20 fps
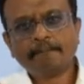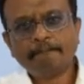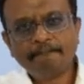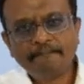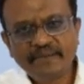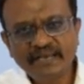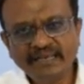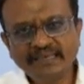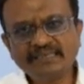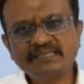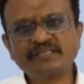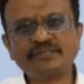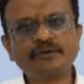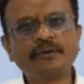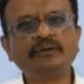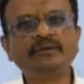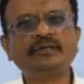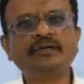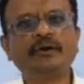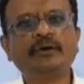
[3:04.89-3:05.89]
Based
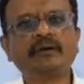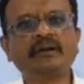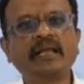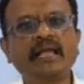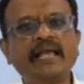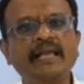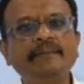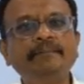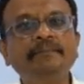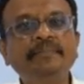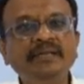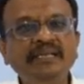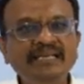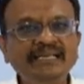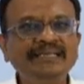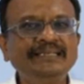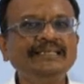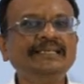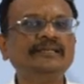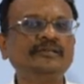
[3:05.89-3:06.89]
on your
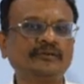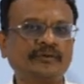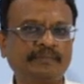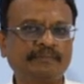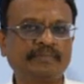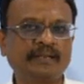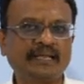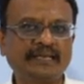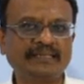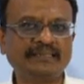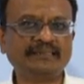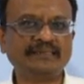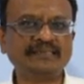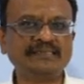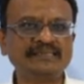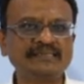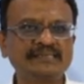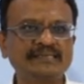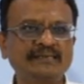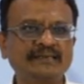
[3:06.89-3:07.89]
ability to apply
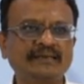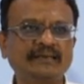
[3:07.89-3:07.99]
this,